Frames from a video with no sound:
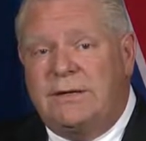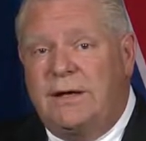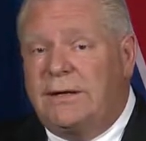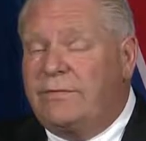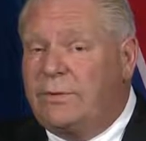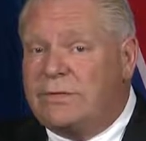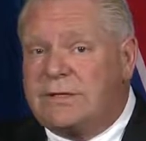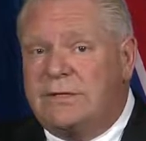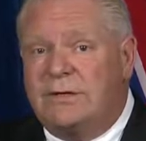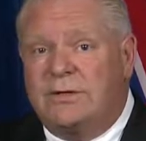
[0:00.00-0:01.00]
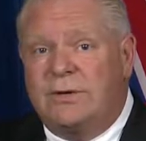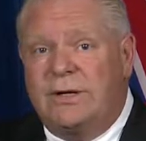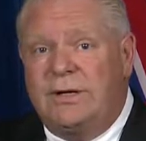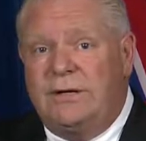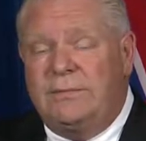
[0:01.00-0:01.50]
Not everyone's going to
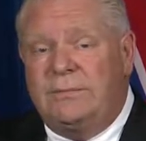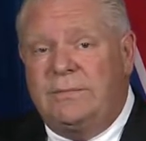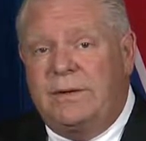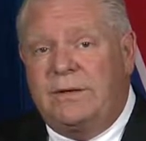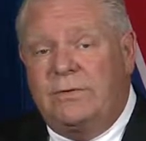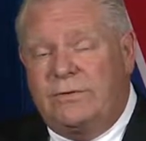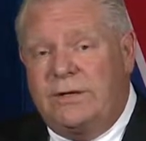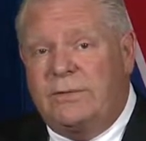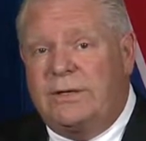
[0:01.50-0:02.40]
agree, but hopefully we